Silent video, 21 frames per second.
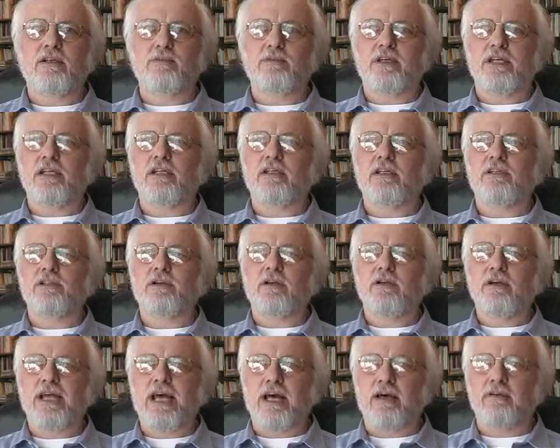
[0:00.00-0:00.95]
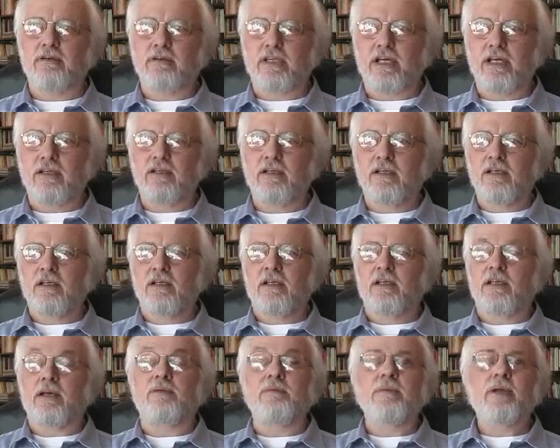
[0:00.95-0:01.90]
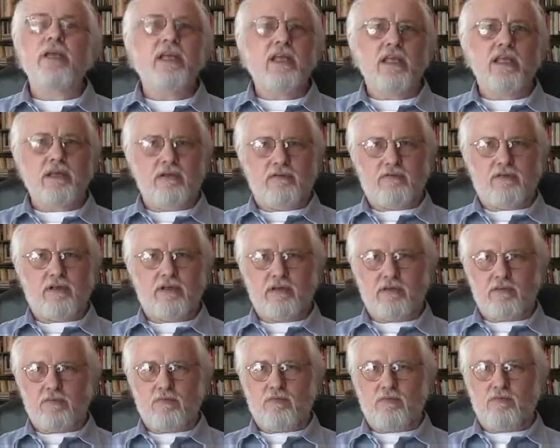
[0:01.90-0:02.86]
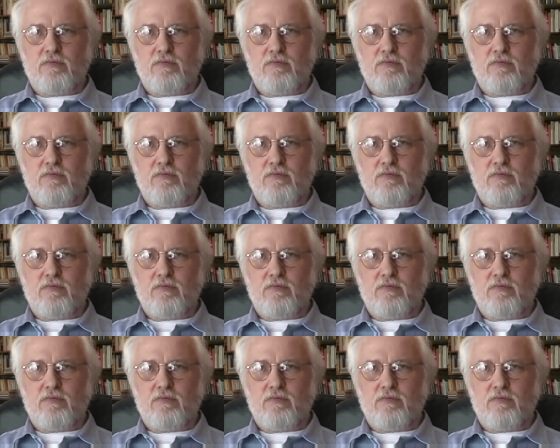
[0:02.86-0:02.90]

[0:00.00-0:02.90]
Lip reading: little bit, it turned out that many of the